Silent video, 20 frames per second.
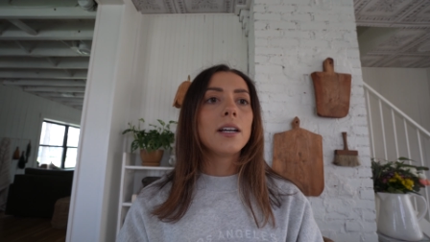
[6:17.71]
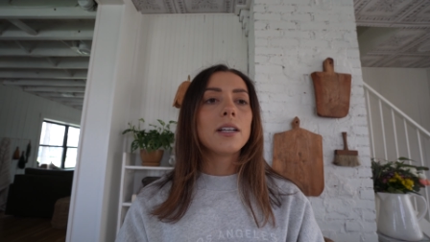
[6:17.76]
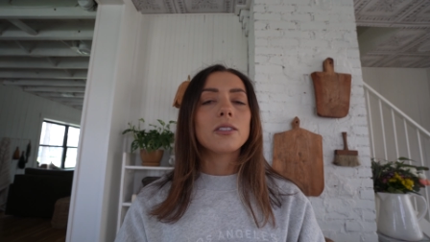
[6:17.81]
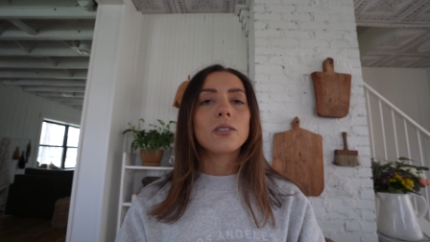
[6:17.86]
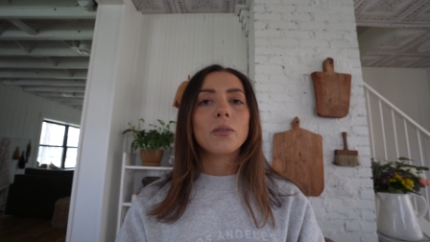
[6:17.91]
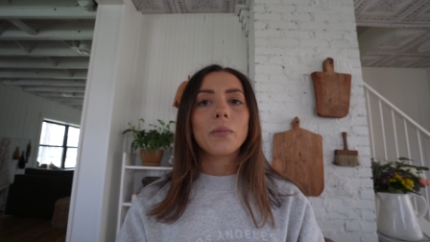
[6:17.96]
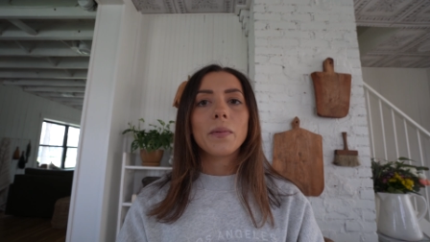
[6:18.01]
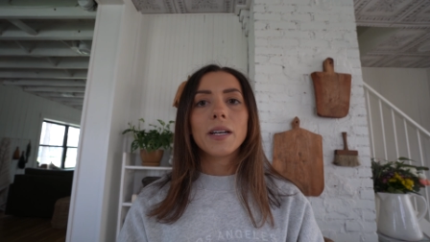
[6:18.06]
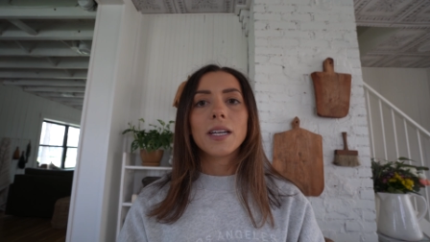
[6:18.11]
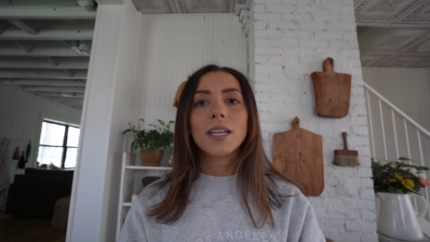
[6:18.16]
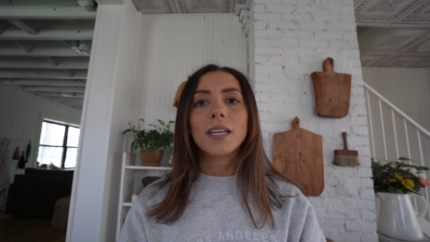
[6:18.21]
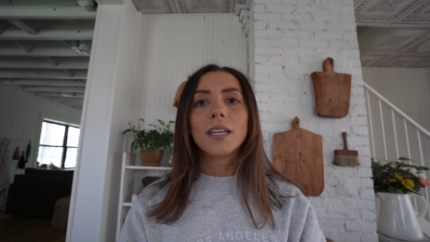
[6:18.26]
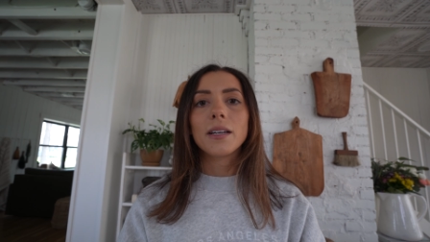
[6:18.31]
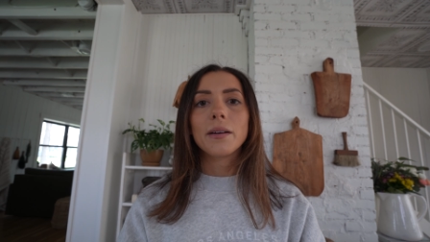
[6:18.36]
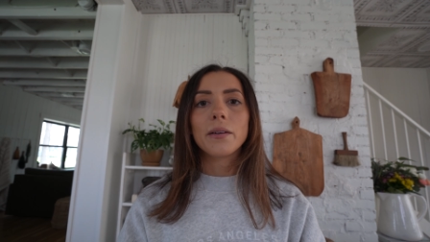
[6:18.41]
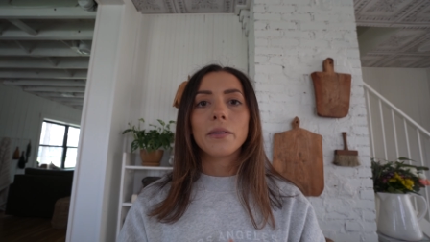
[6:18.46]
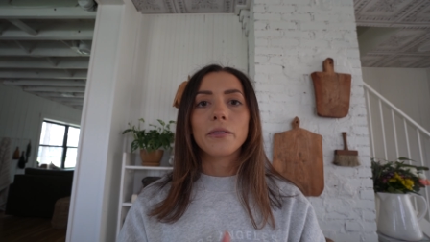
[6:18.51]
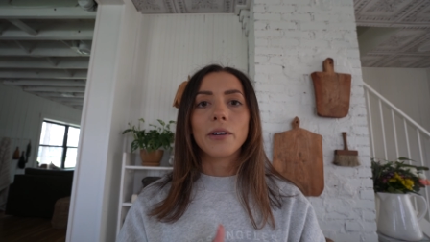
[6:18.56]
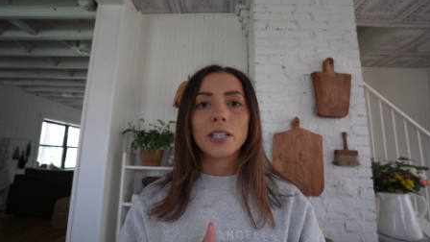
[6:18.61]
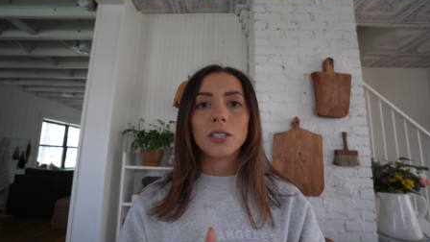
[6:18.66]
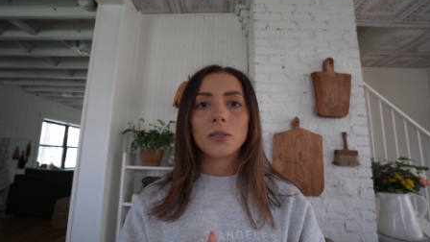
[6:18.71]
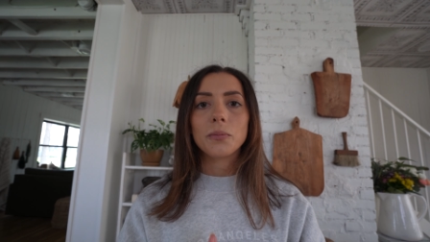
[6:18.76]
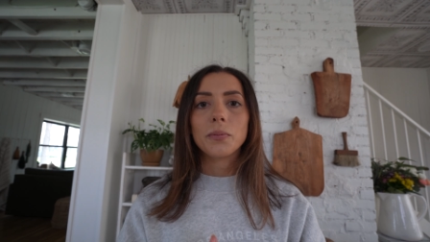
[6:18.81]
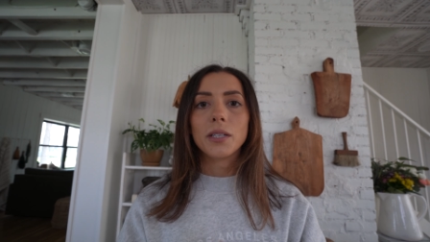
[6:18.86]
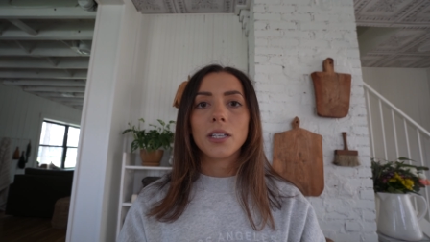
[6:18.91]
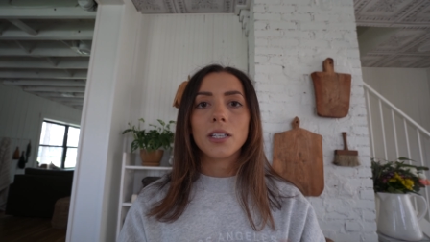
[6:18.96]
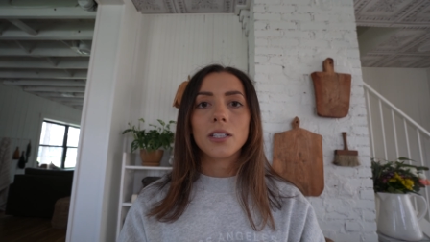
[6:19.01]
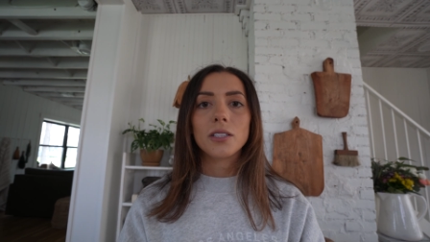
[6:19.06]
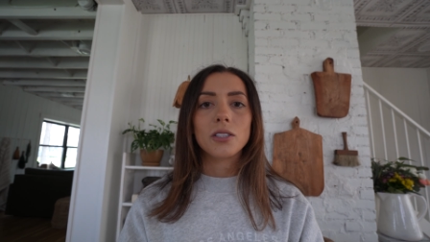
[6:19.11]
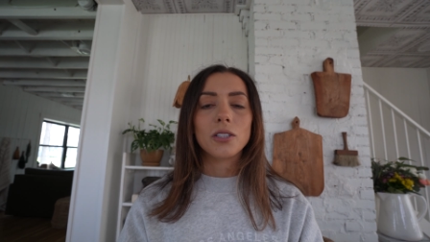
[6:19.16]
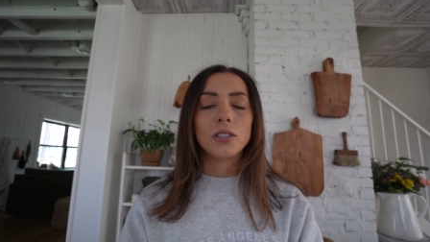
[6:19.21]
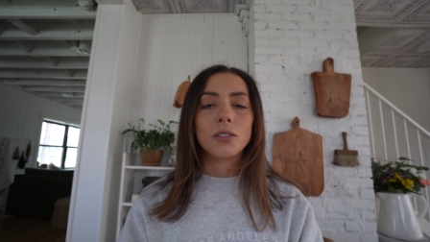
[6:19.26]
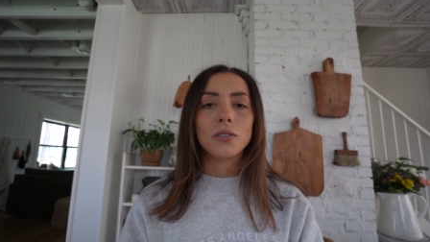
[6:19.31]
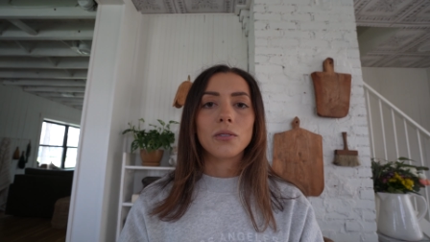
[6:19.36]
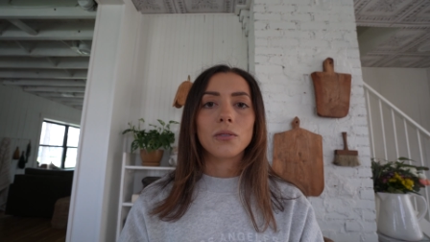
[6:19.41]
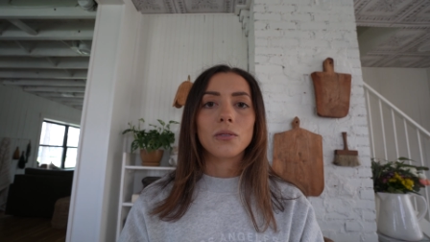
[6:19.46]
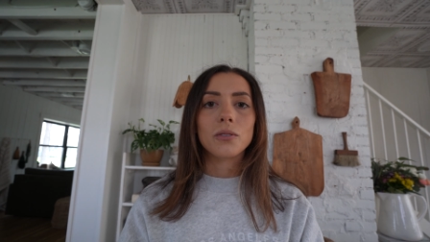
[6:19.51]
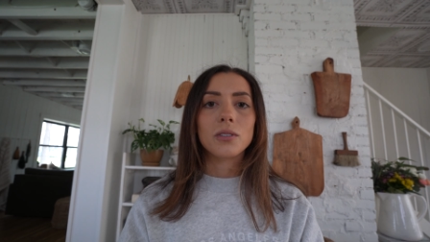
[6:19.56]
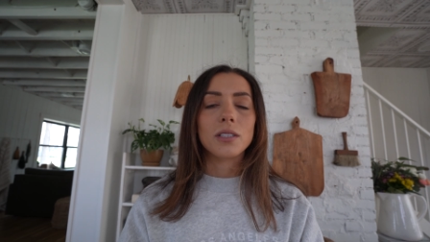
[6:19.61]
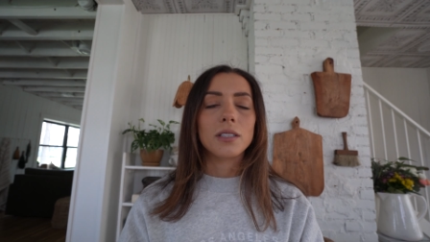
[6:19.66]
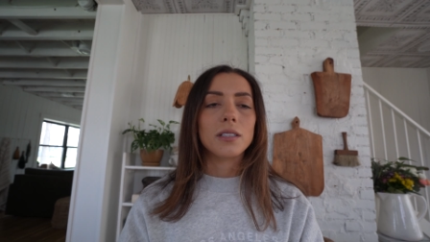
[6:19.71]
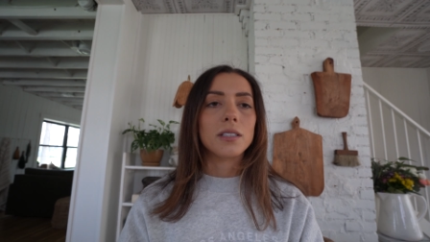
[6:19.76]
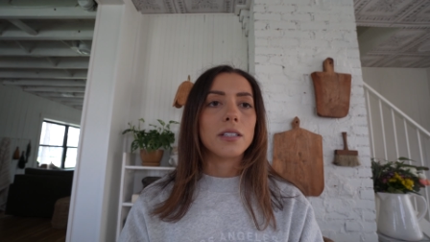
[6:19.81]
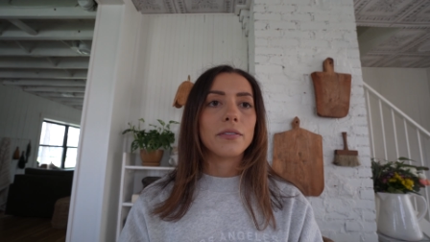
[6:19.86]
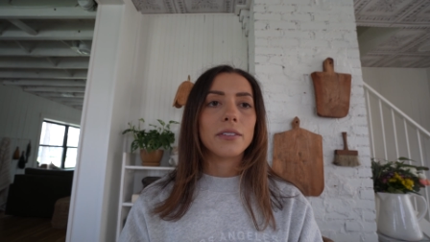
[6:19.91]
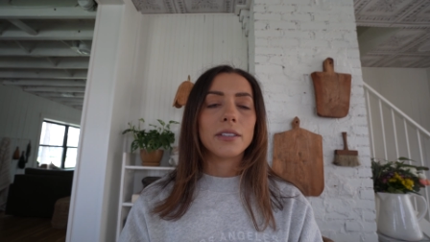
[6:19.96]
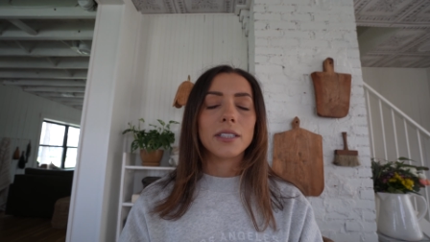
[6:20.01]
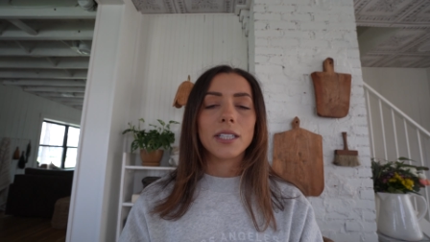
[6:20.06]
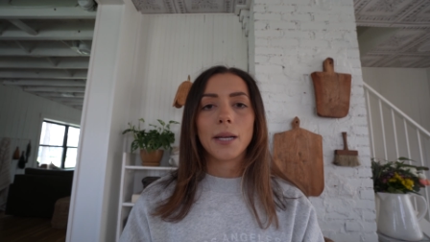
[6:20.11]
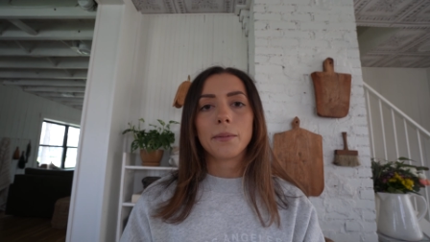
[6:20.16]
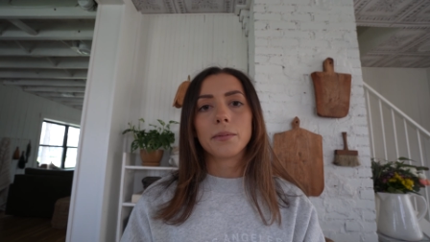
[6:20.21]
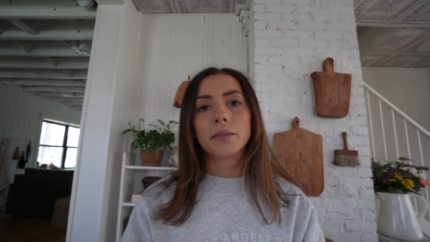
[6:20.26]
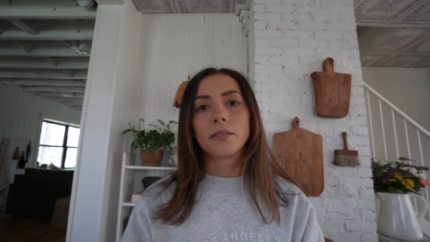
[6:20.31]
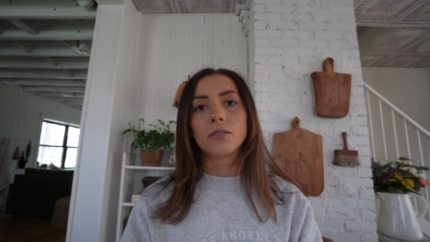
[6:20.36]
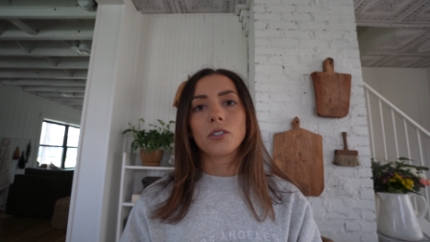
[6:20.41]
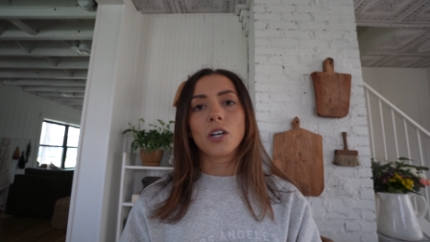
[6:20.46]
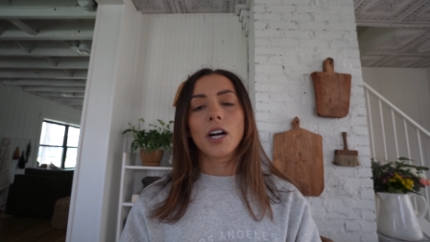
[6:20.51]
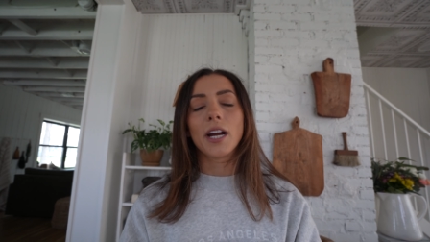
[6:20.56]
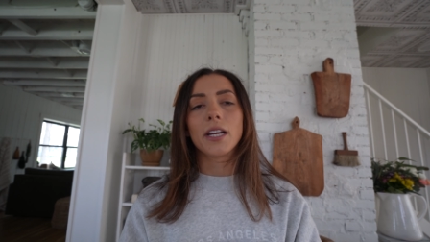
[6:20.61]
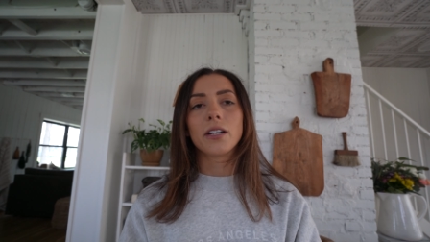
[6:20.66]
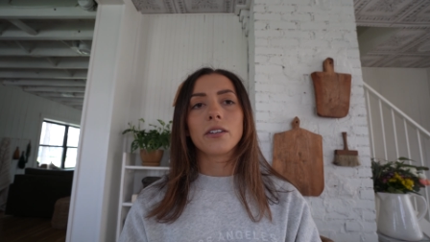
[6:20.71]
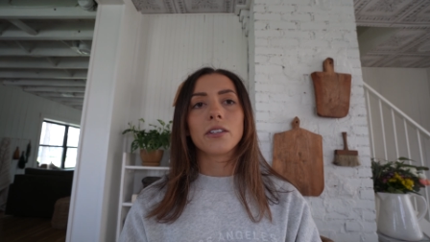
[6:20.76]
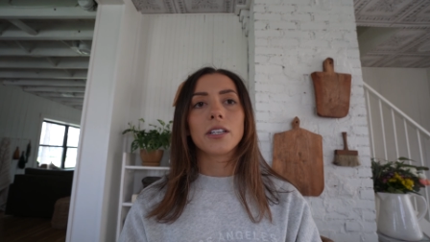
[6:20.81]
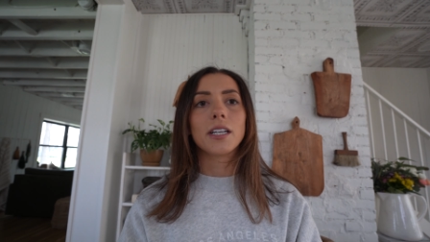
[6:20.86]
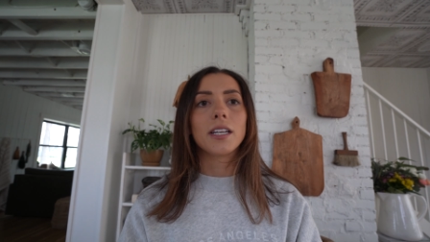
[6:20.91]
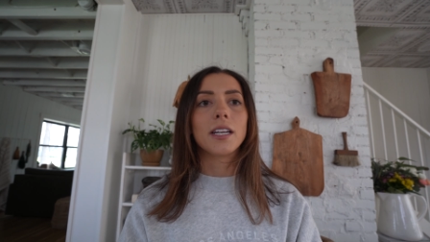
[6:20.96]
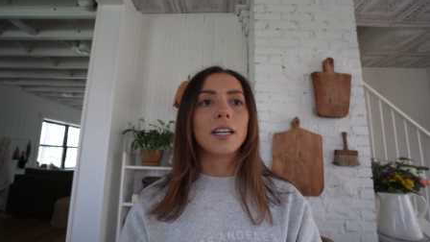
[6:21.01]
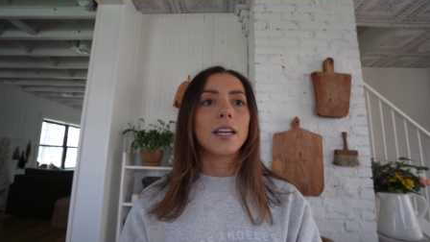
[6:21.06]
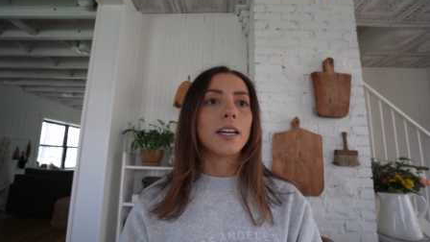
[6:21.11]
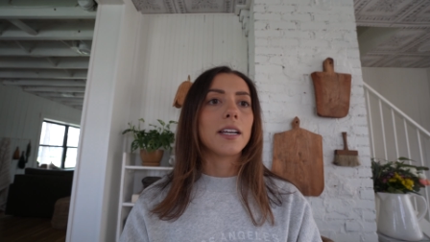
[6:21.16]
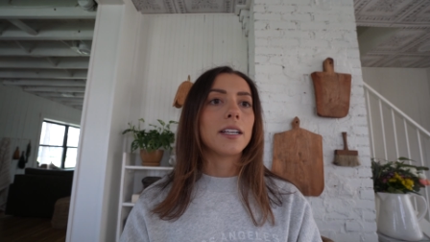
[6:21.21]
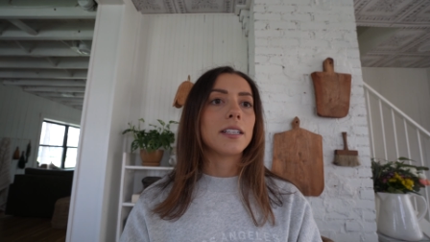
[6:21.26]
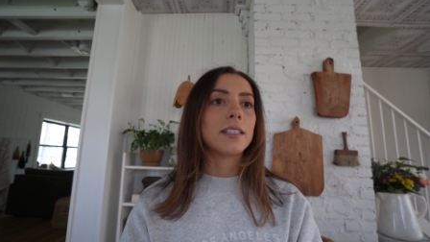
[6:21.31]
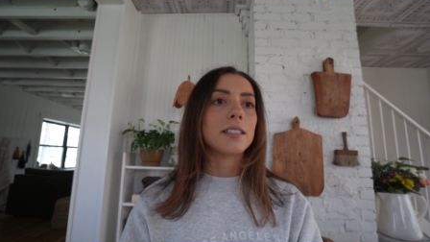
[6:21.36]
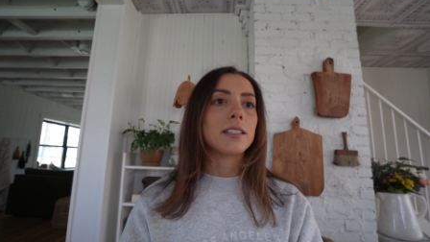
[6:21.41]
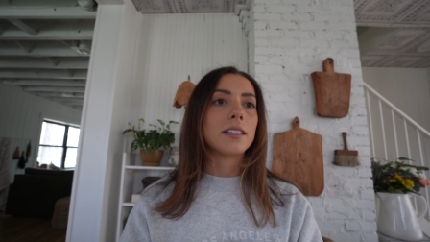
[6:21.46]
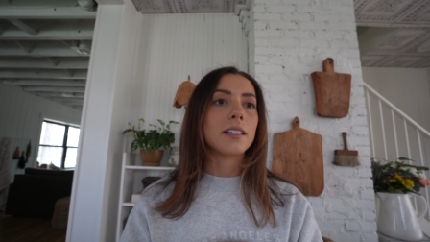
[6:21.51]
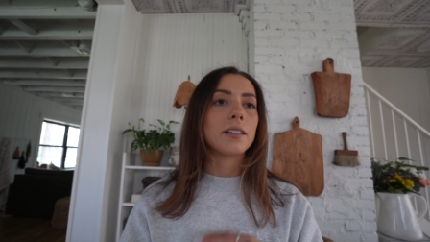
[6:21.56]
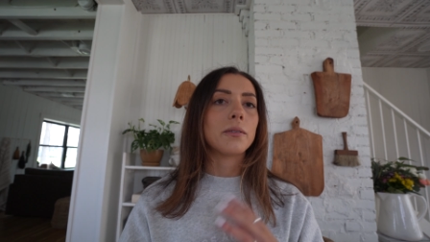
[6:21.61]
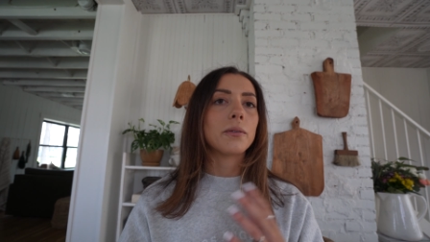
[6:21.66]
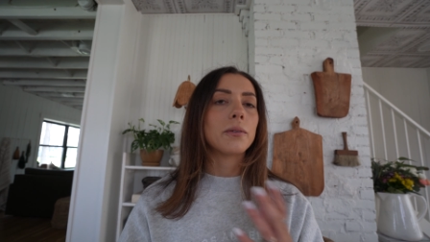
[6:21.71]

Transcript: so many recipes use different types of dry ingredients and